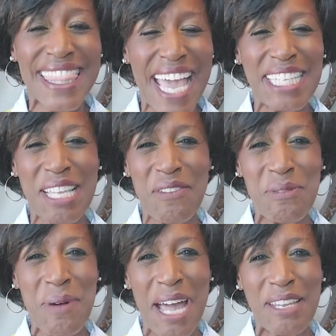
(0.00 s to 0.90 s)
Thanks
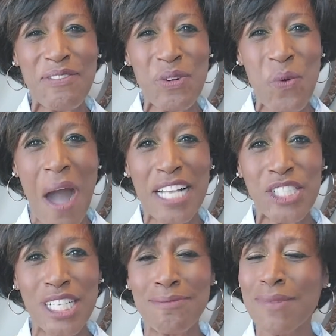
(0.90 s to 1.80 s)
everybody for
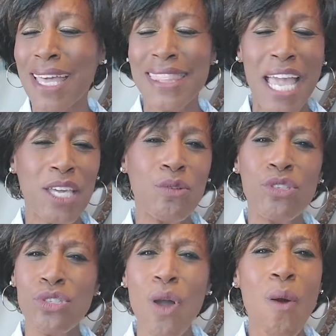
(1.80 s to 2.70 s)
watching, and thank you
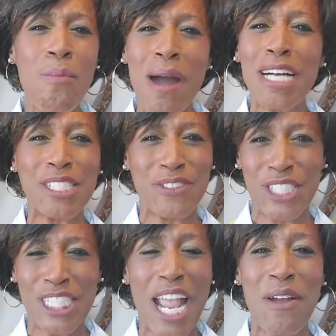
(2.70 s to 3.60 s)
so much for
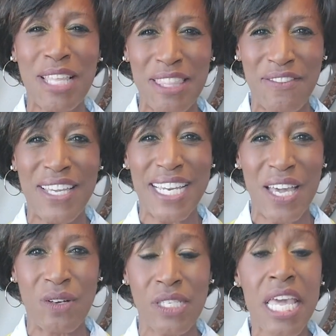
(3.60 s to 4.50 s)
sharing the
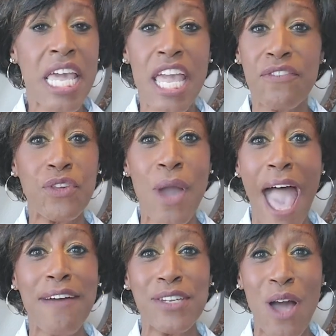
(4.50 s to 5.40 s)
videos. If you
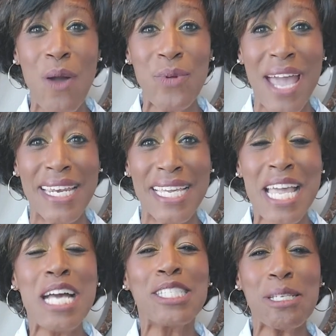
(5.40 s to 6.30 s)
haven't
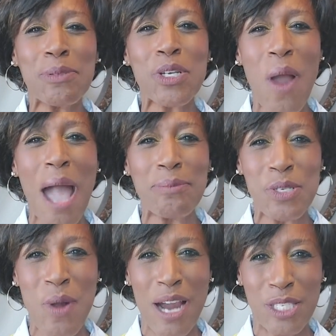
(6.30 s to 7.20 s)
already, subscribe
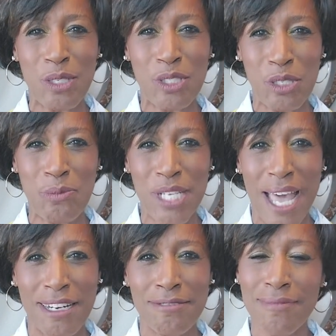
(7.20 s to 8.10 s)
to our YouTube
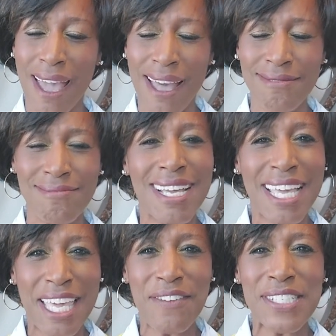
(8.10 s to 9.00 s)
channel
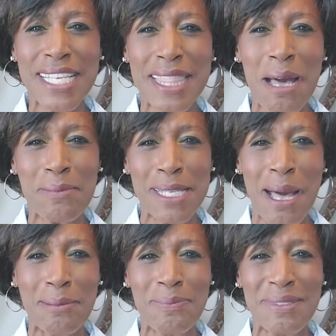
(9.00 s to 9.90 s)
and give us a thumbs
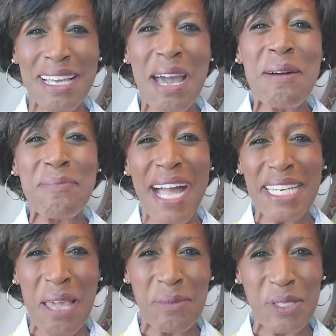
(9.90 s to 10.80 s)
up. My
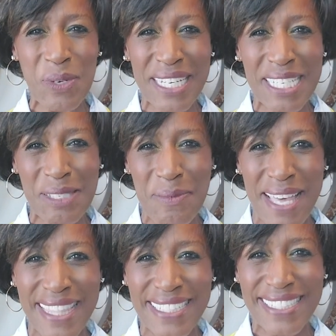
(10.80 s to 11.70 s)
name is Rikki
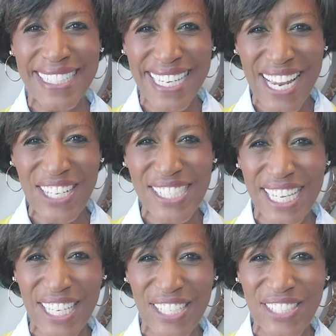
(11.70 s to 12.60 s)
Smith, and I'll
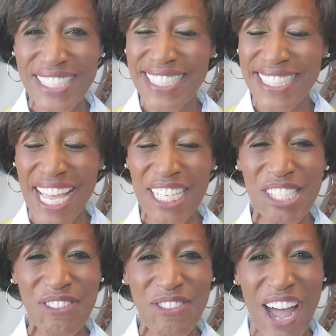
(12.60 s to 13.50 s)
see you
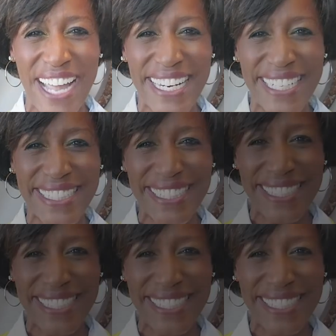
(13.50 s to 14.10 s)
next Friday.